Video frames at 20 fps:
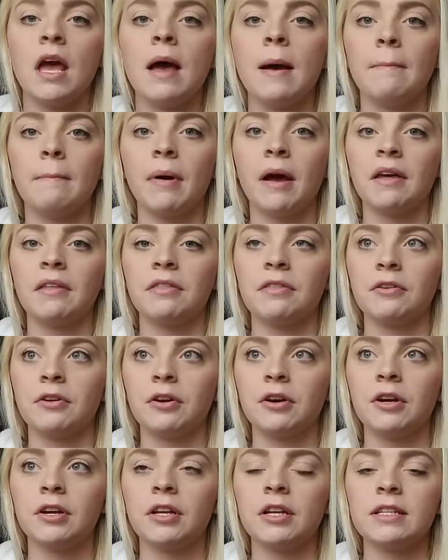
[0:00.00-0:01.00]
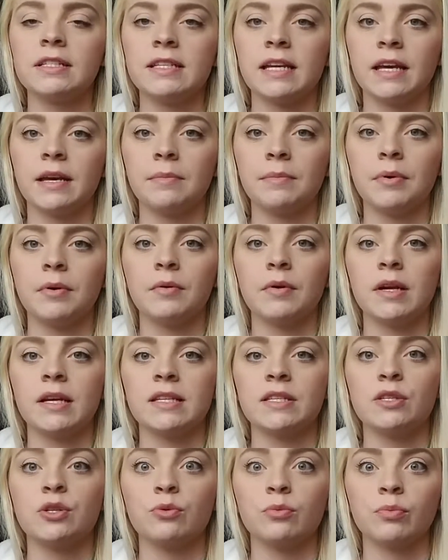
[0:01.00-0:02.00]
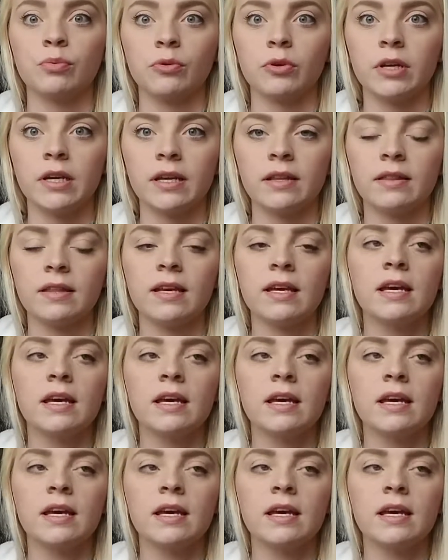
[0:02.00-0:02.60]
My third tip is to breathe.